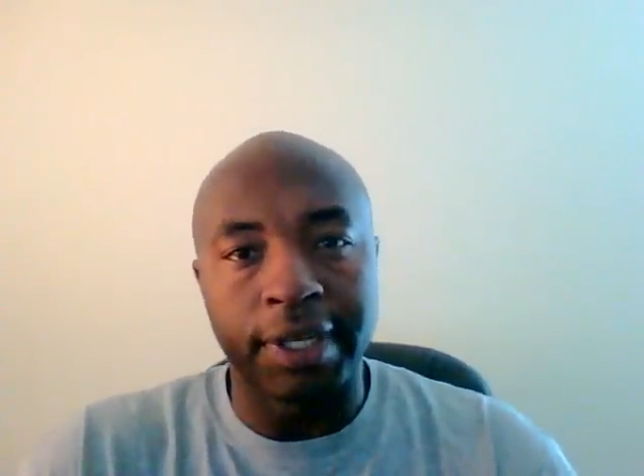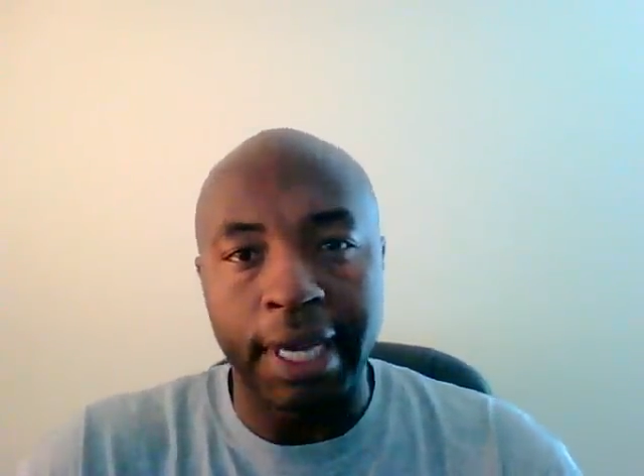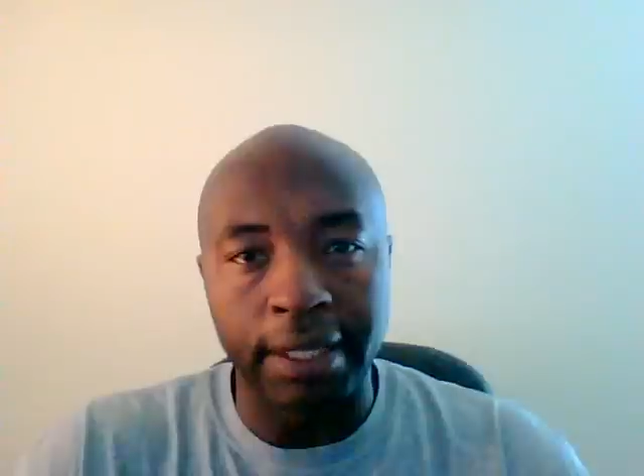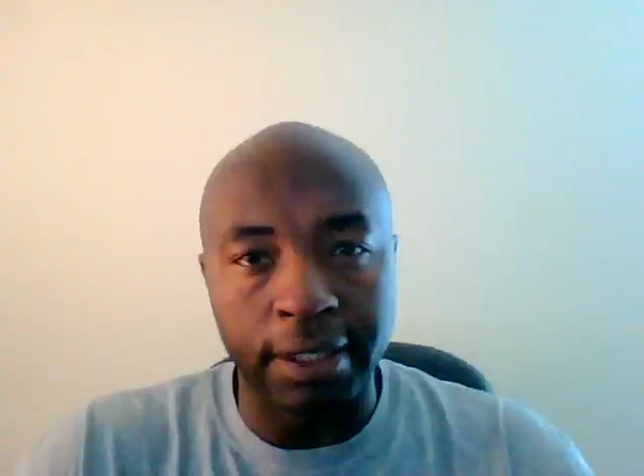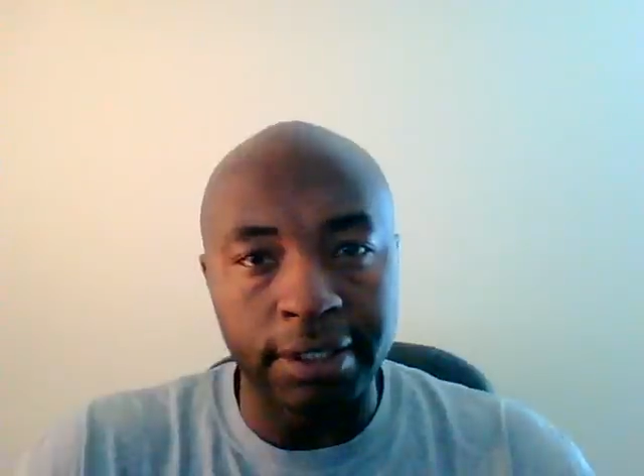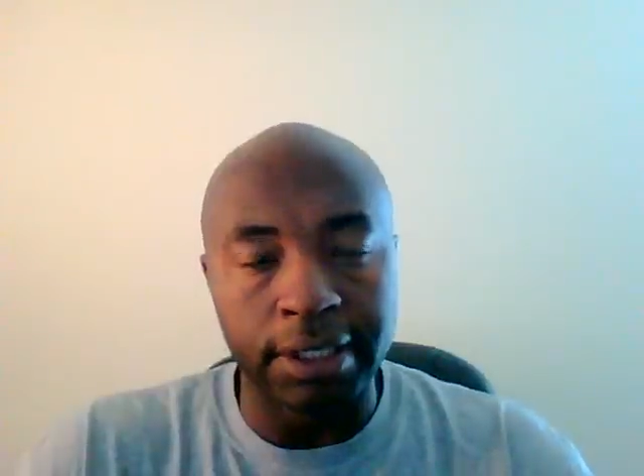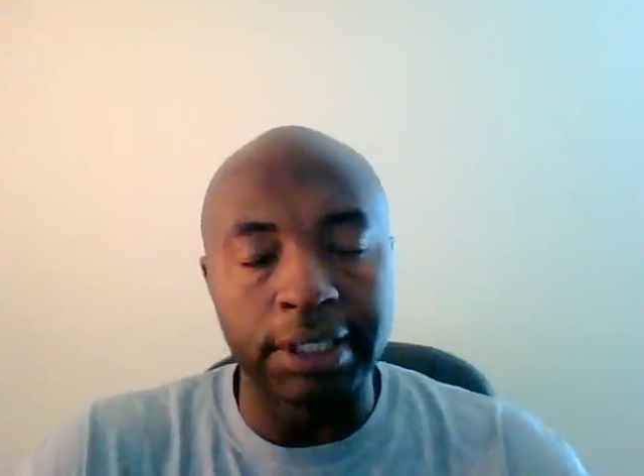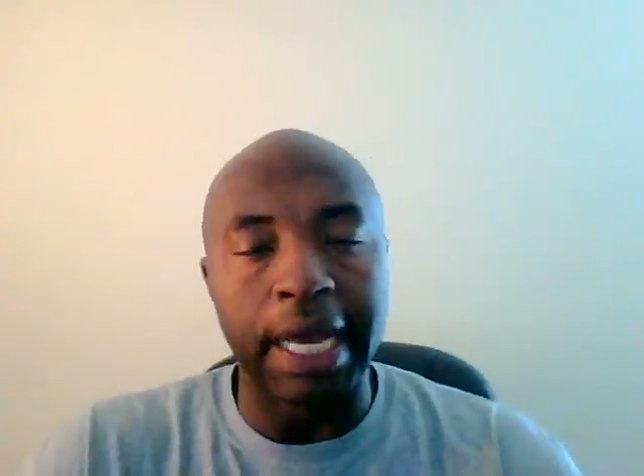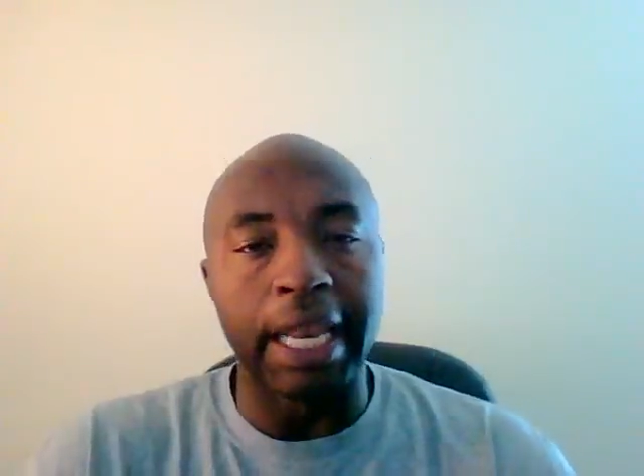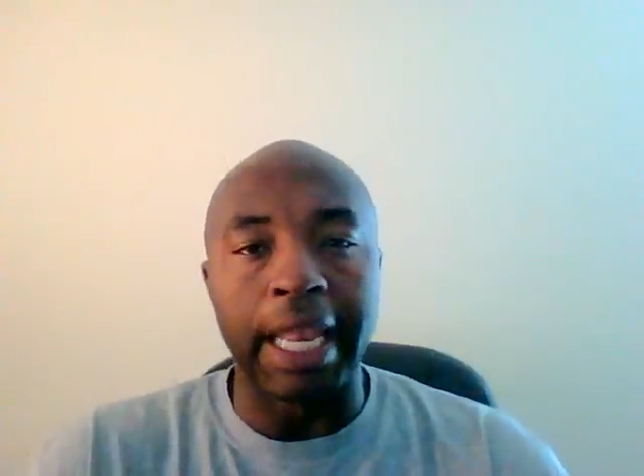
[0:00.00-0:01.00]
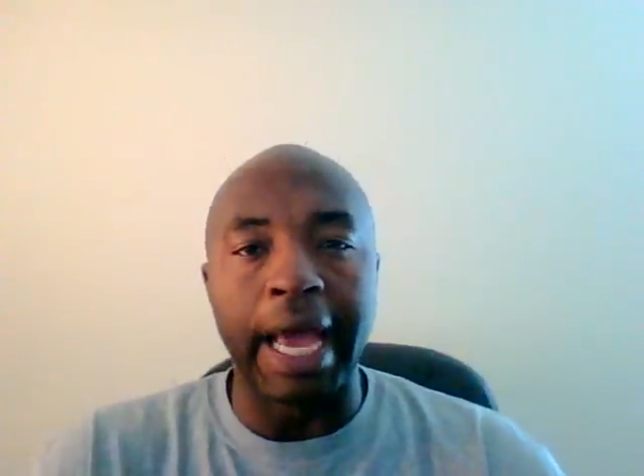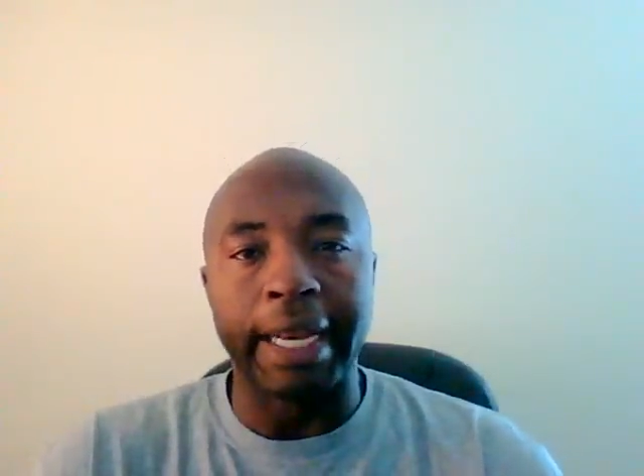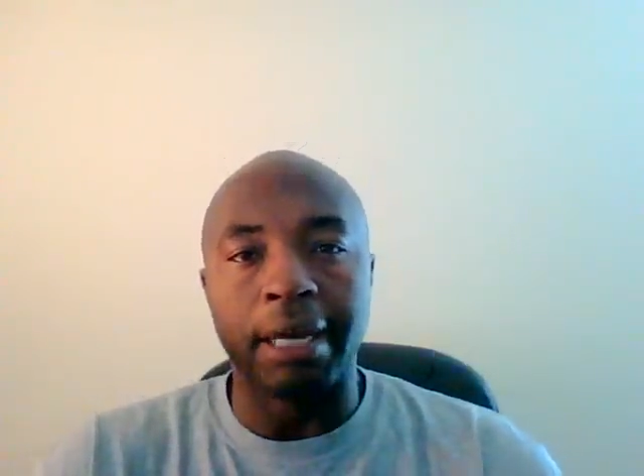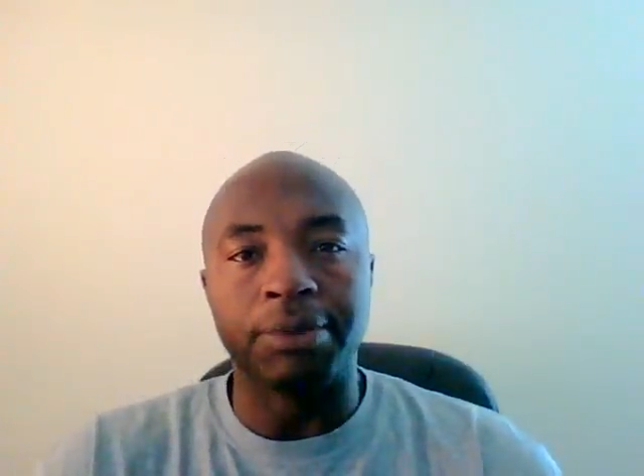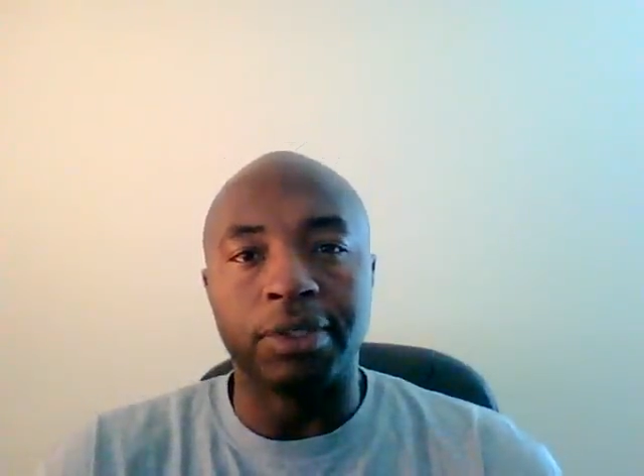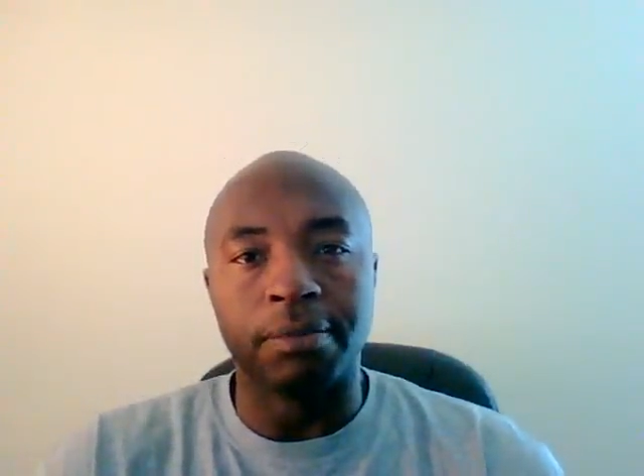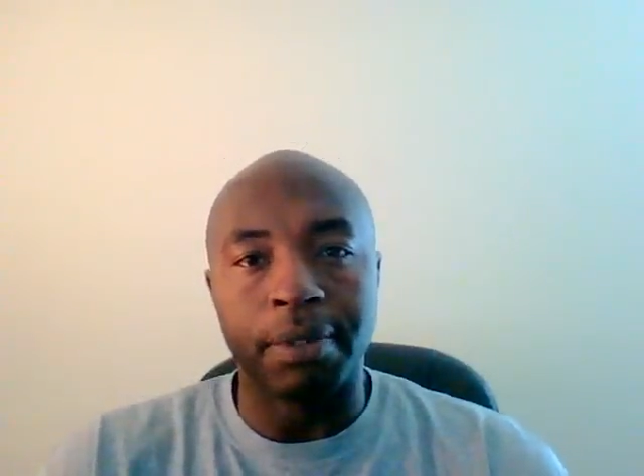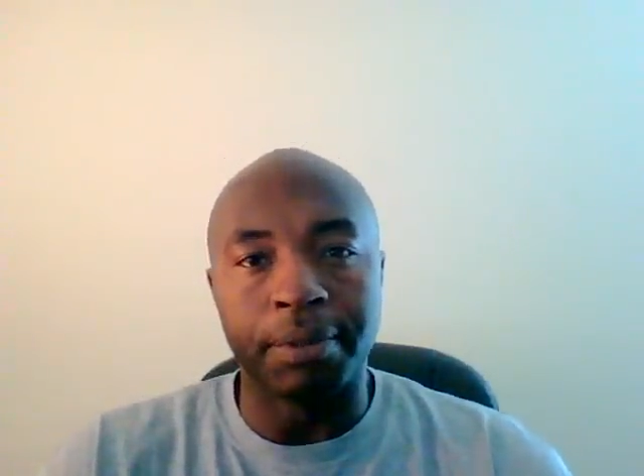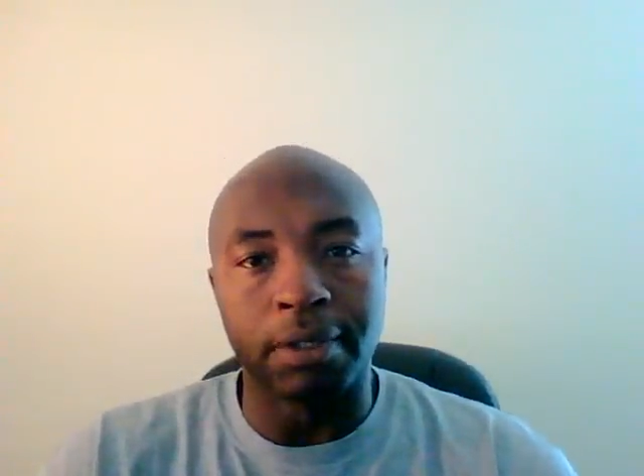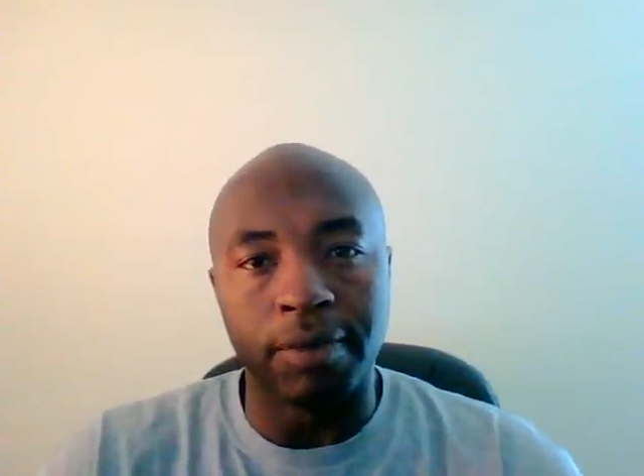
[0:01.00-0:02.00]
candidate does not line up to the
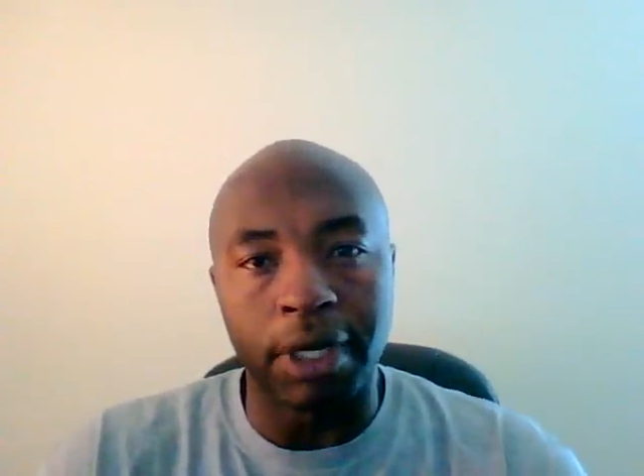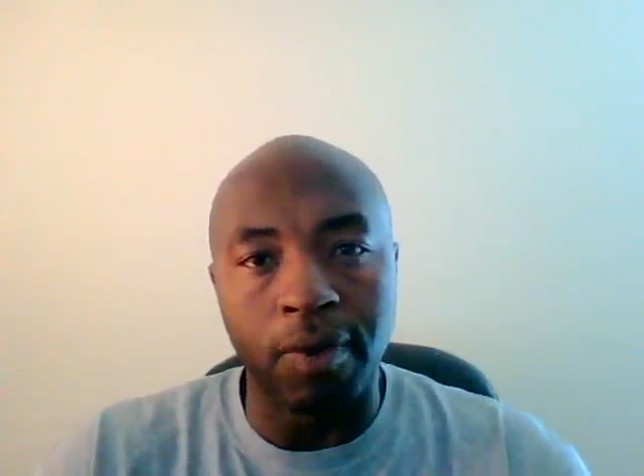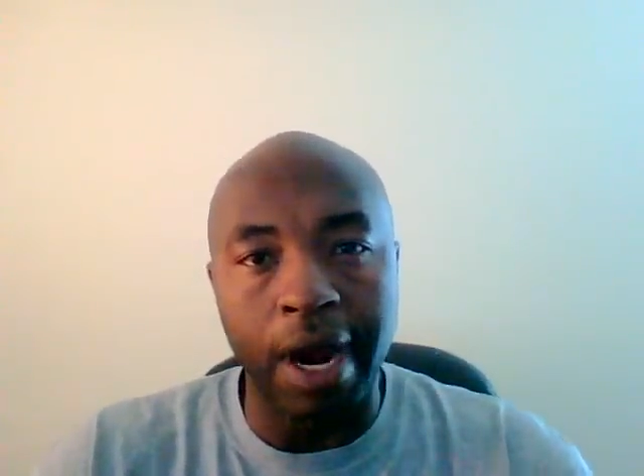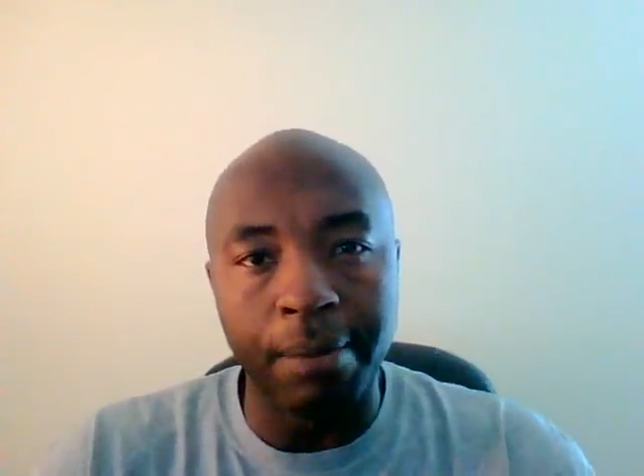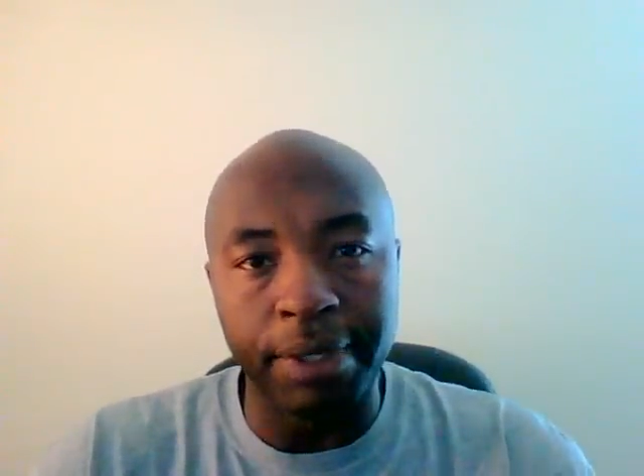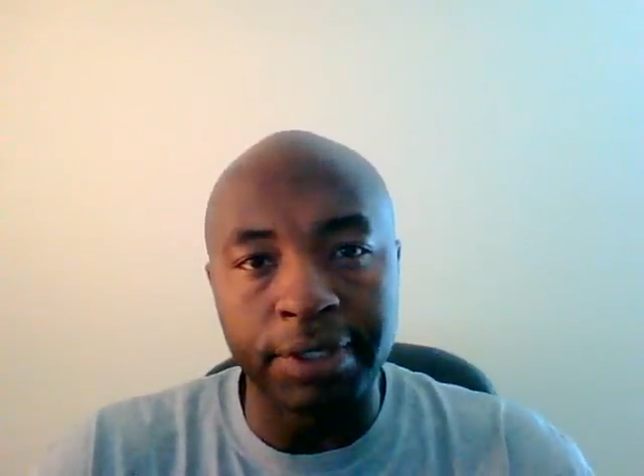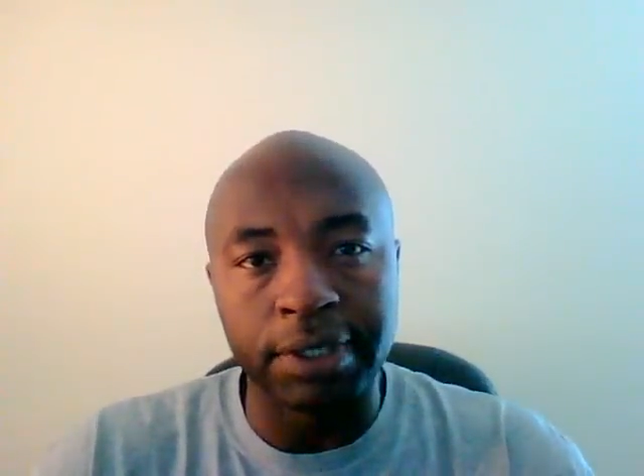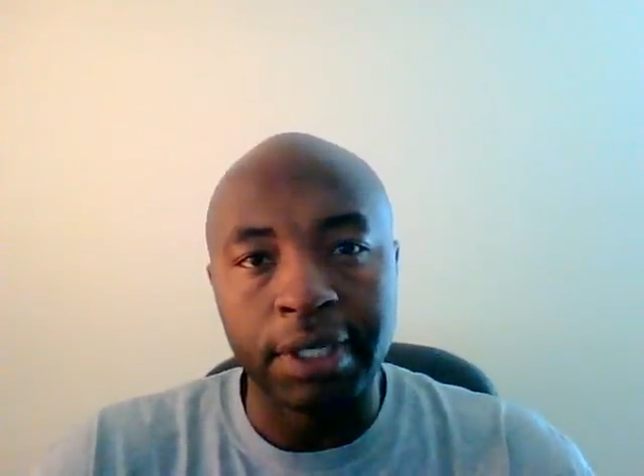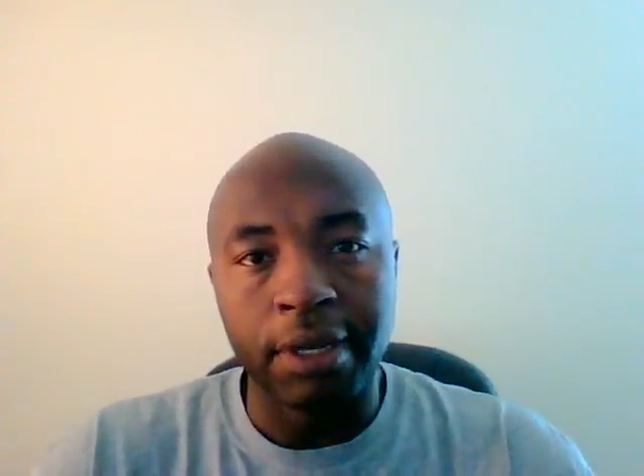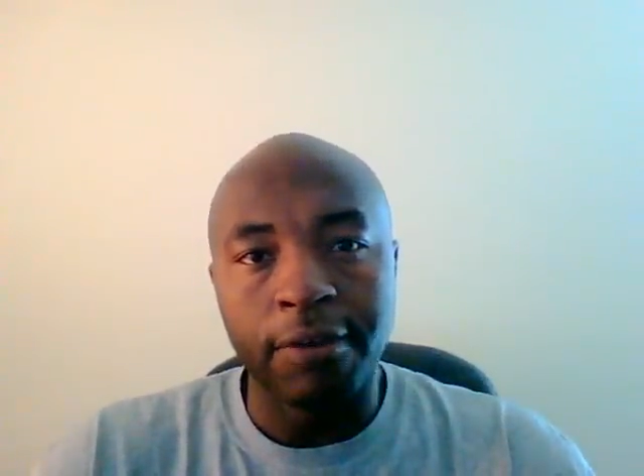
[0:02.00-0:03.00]
biblical requirements